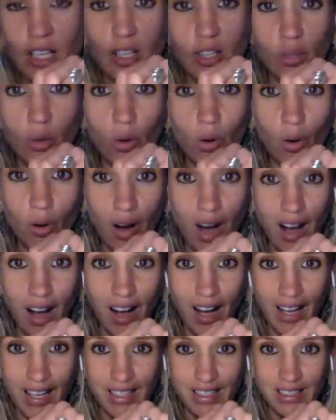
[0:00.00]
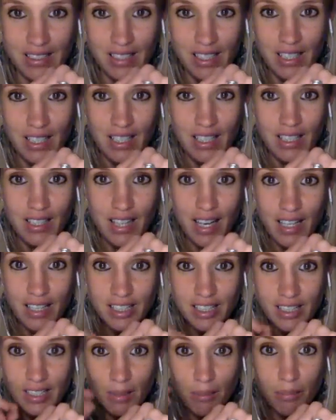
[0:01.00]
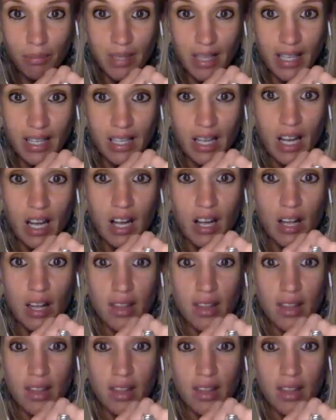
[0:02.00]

your eyes. They're simply